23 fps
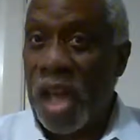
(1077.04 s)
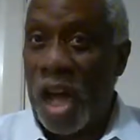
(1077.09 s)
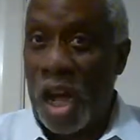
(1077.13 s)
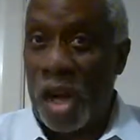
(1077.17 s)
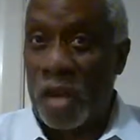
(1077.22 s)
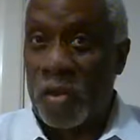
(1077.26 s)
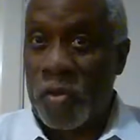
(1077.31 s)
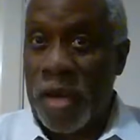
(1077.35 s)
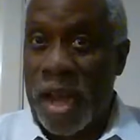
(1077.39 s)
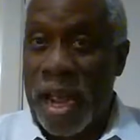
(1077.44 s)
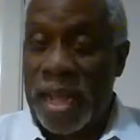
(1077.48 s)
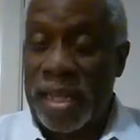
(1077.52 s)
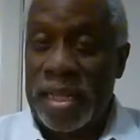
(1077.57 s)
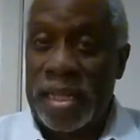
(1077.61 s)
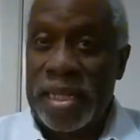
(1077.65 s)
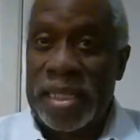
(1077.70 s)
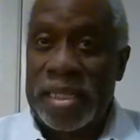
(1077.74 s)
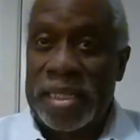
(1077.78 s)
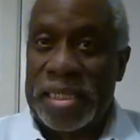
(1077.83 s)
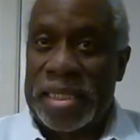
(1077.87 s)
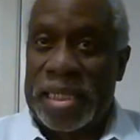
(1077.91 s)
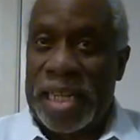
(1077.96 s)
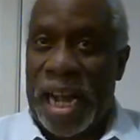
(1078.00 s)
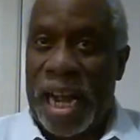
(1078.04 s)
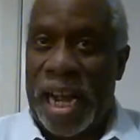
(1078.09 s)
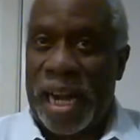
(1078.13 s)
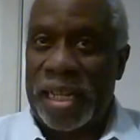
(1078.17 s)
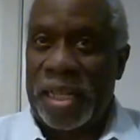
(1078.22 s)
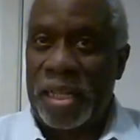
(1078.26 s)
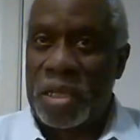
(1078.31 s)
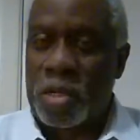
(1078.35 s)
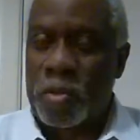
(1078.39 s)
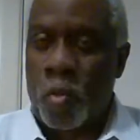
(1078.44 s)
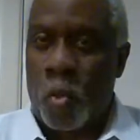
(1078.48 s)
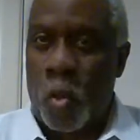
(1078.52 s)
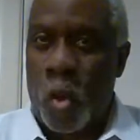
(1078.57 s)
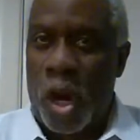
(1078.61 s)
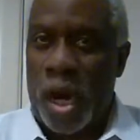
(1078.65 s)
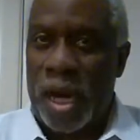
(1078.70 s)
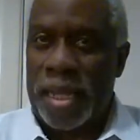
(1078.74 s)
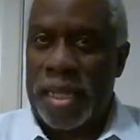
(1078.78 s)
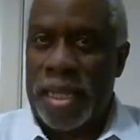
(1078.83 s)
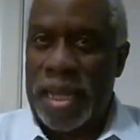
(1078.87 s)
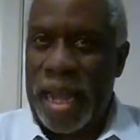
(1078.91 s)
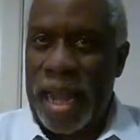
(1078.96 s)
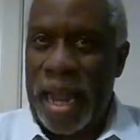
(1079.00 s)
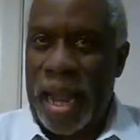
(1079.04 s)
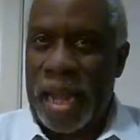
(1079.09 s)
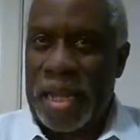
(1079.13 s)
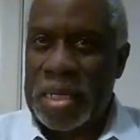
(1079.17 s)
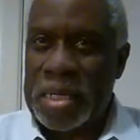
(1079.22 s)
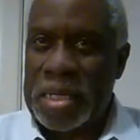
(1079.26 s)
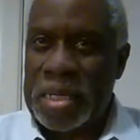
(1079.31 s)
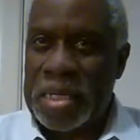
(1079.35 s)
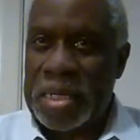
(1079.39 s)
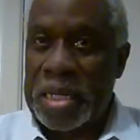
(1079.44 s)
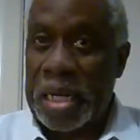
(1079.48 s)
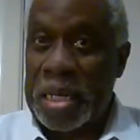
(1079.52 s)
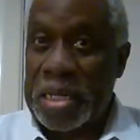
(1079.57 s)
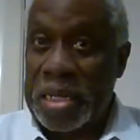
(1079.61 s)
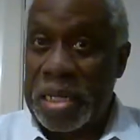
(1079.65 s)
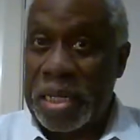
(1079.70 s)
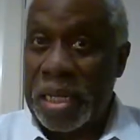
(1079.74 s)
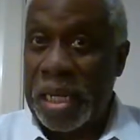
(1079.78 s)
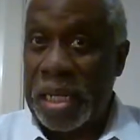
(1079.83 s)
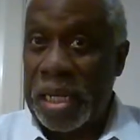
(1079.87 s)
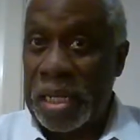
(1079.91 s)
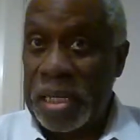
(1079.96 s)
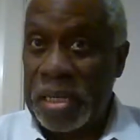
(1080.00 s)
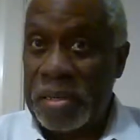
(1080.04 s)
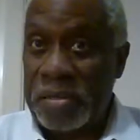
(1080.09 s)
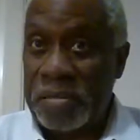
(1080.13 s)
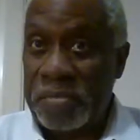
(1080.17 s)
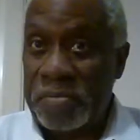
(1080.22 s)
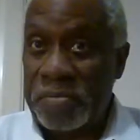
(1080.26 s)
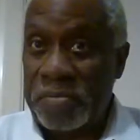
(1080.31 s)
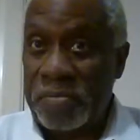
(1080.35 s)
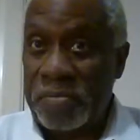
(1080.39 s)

all right, Titus 1 and 16.